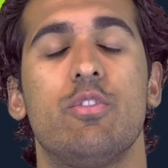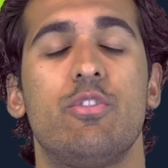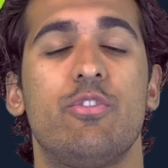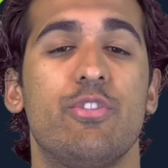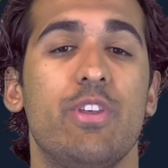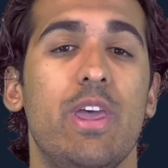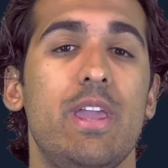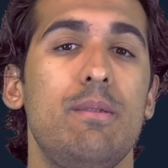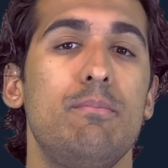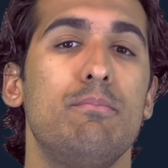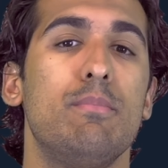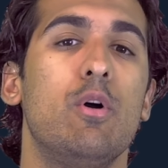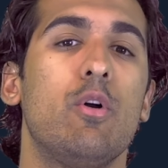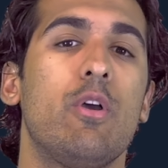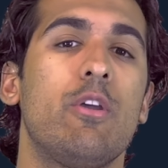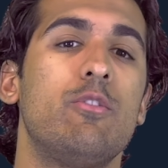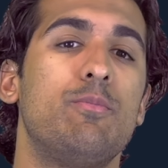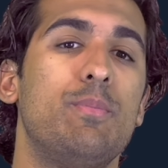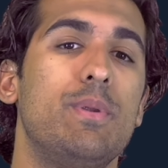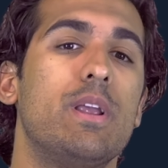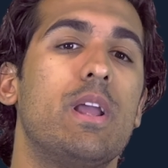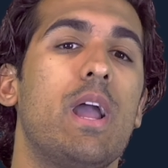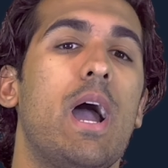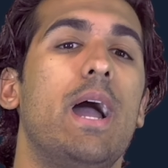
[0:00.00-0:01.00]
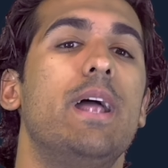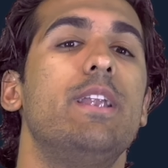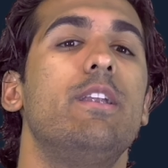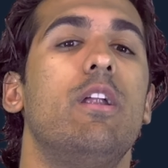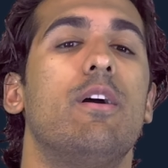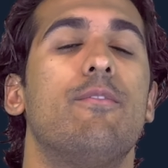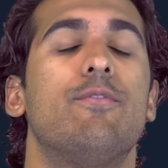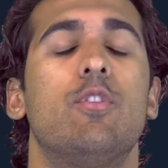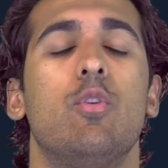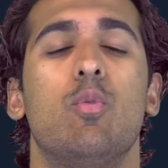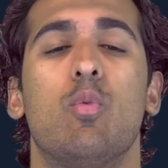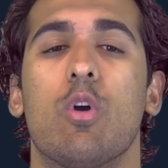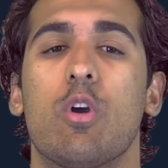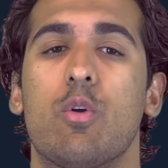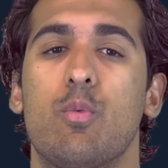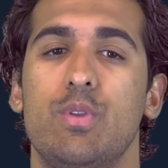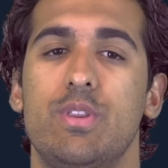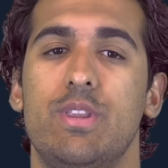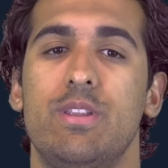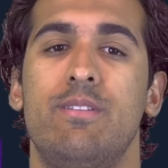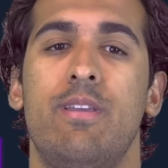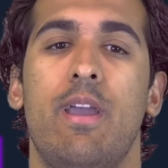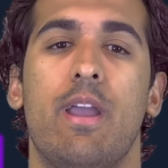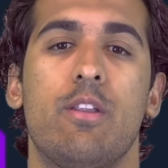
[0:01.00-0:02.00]
Slate Milk has been kind enough to work with
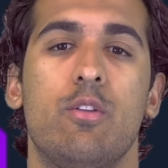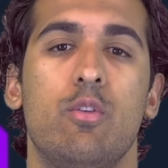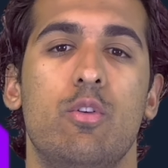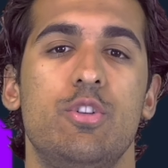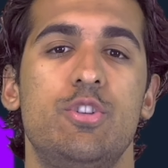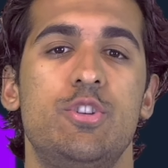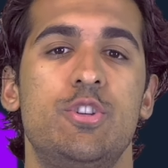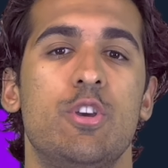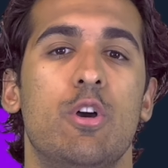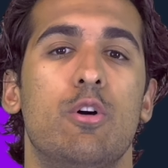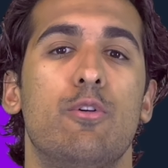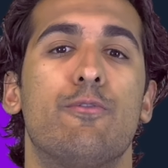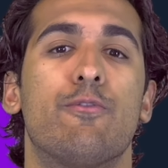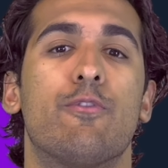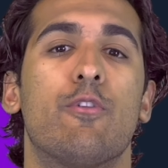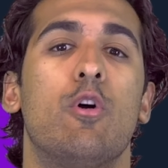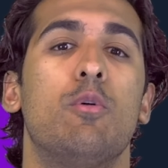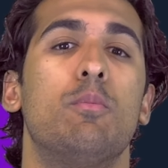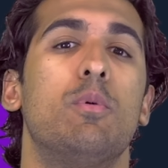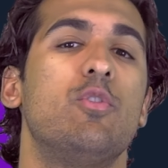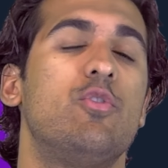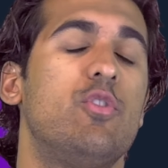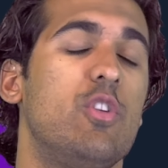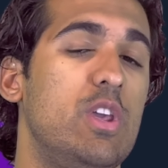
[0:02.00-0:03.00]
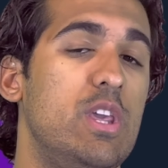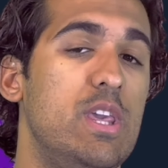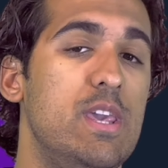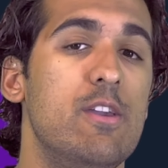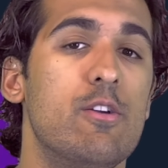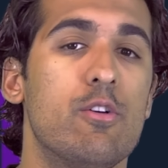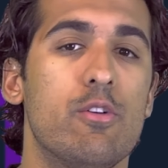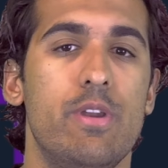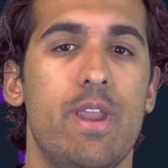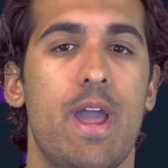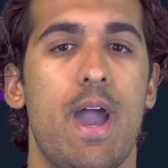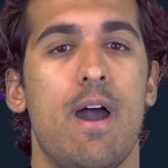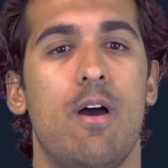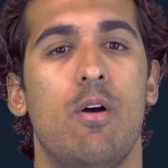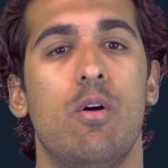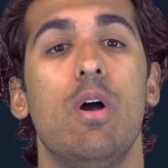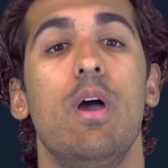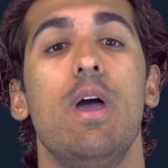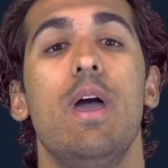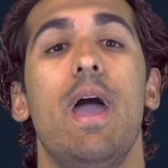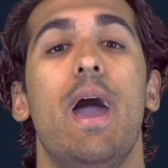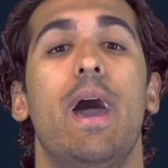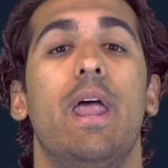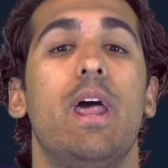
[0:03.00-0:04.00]
the Technoid Show for almost a year now,
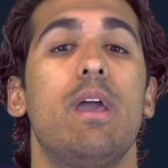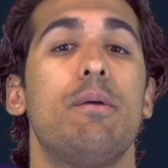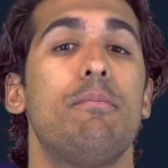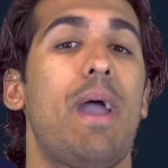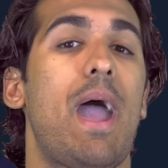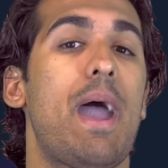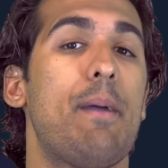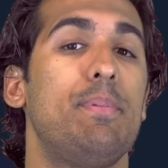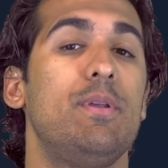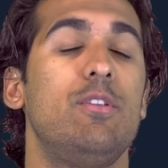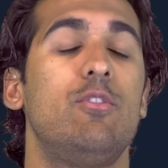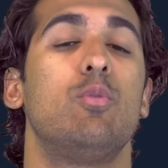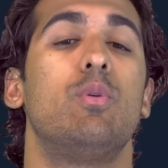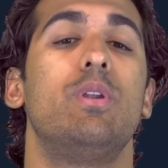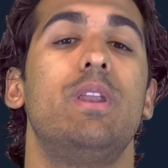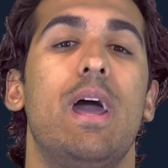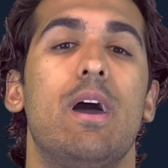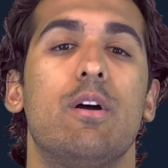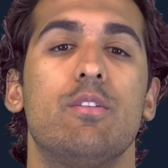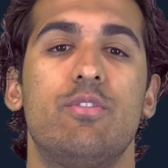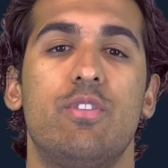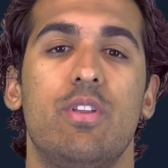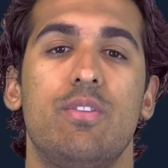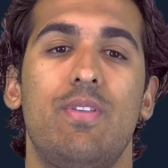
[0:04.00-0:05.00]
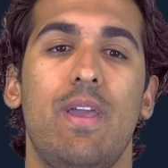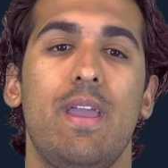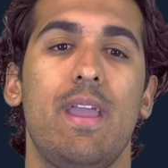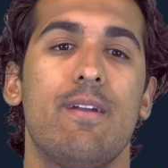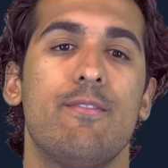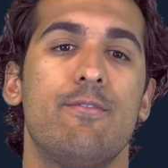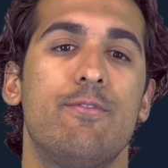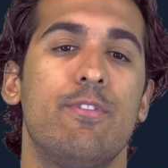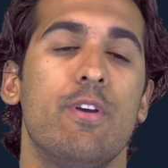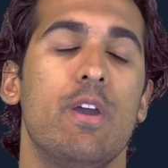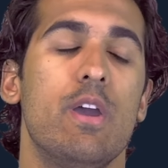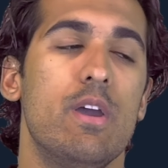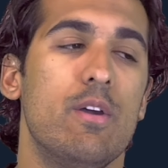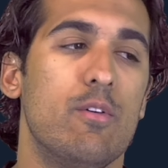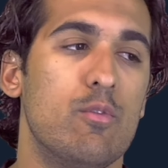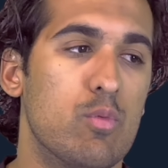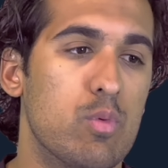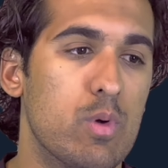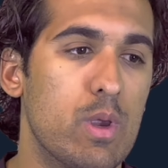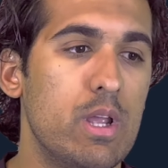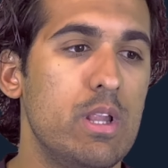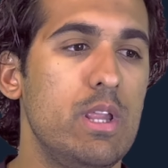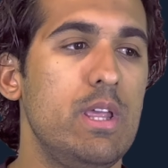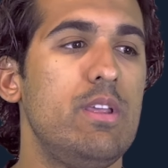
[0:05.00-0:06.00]
and I am happy to announce that they have
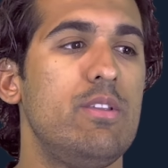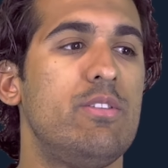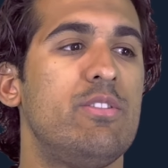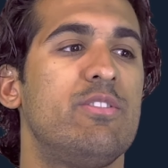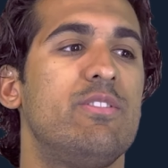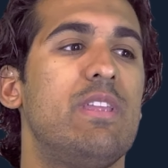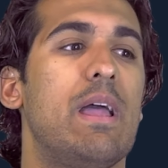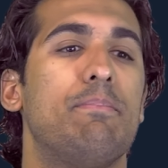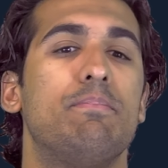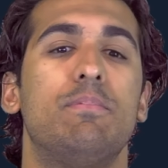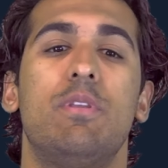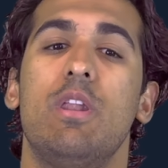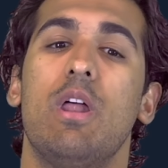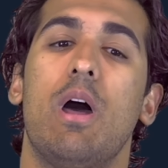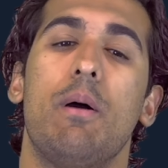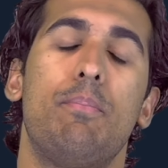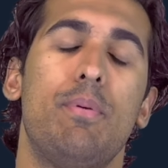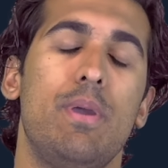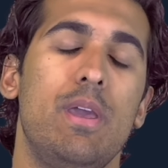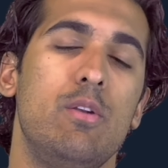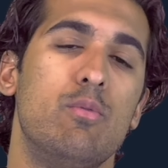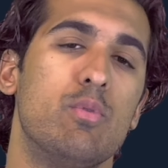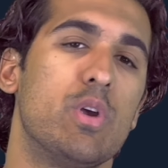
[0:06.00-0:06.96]
really stepped it up in